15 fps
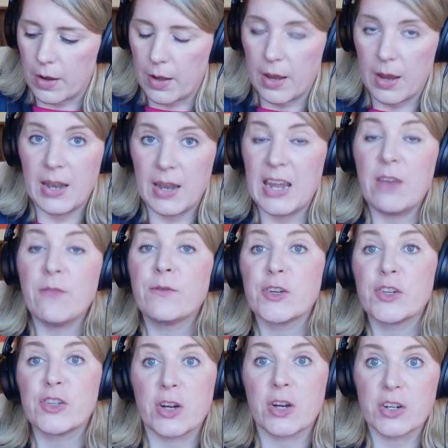in
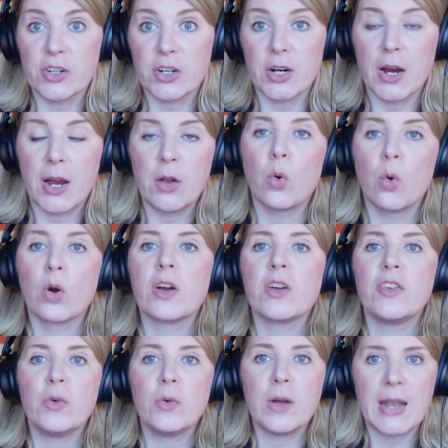infrastructure in order
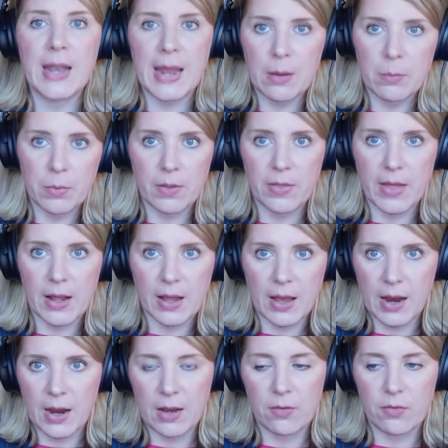to enable that
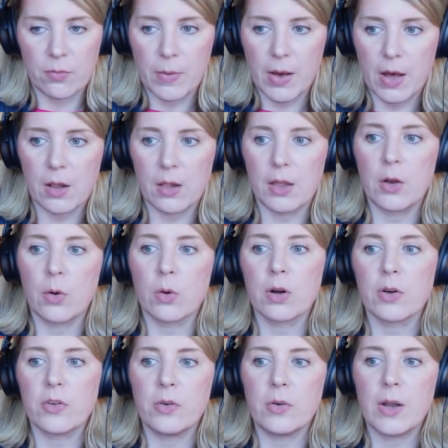kind of model, in
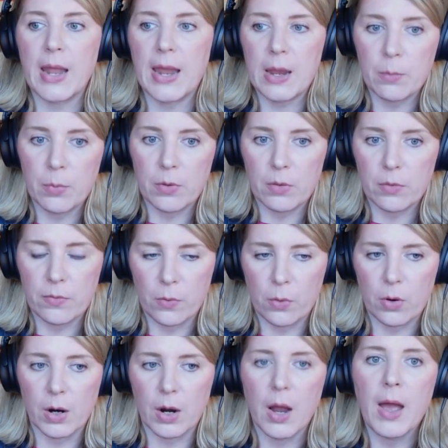order to enable
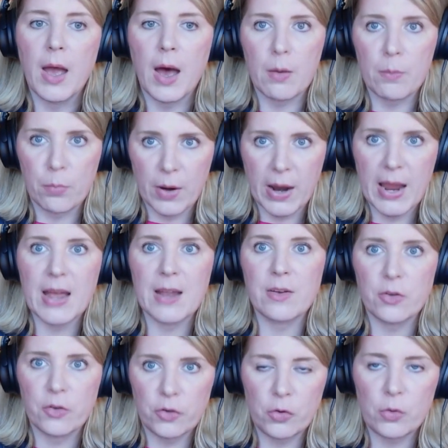for a
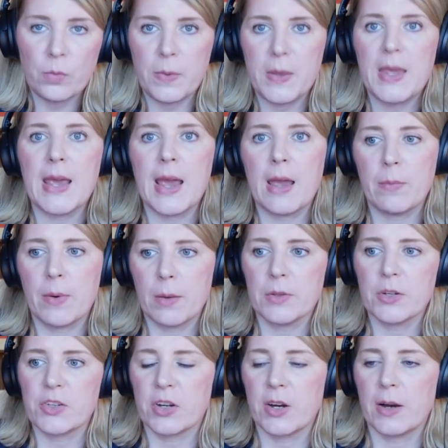brand to be a
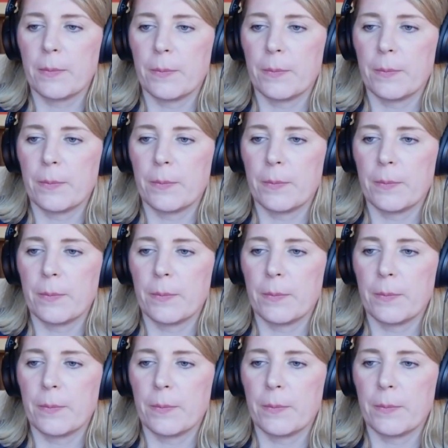publisher.